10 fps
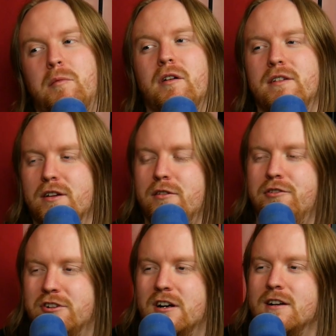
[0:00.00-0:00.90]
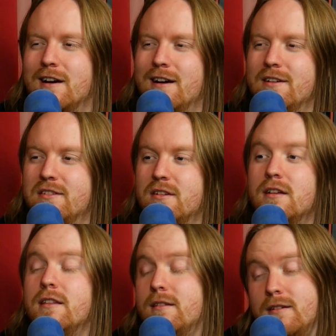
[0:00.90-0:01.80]
from all the other jock guys
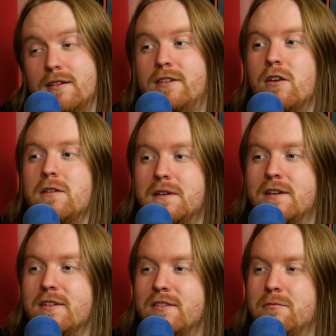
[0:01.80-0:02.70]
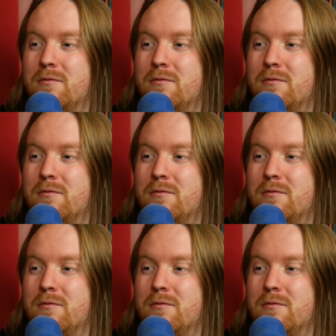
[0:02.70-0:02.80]
until he kissed a